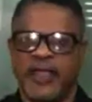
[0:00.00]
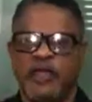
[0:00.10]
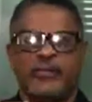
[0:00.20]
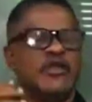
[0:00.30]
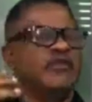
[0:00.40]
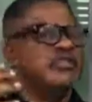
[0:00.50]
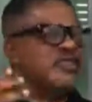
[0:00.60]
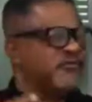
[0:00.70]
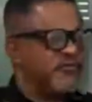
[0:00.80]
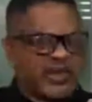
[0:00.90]
You begin to
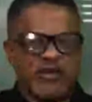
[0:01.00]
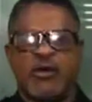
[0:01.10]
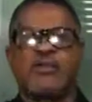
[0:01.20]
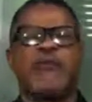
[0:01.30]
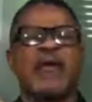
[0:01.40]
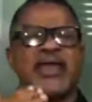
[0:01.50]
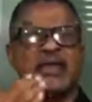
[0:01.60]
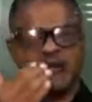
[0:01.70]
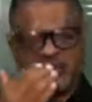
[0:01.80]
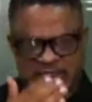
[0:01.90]
develop why
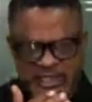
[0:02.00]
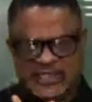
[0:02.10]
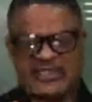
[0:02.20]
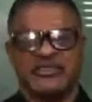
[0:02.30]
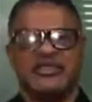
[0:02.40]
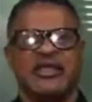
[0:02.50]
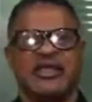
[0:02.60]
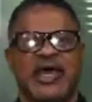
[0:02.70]
God says this.